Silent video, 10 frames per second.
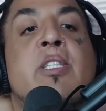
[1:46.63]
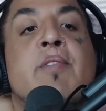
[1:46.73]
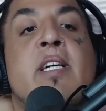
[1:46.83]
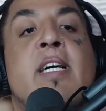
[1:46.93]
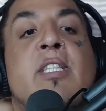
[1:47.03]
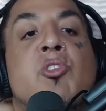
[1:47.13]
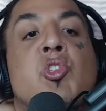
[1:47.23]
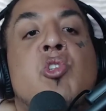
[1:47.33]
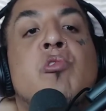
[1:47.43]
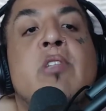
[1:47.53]
so we can get the
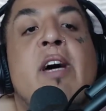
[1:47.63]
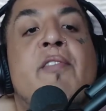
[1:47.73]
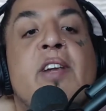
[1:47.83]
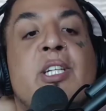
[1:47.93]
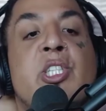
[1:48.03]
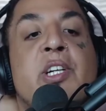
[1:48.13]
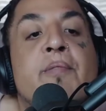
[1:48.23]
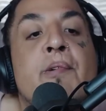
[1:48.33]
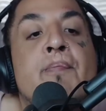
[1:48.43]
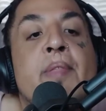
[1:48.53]
true definition
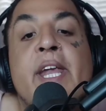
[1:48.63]
of it.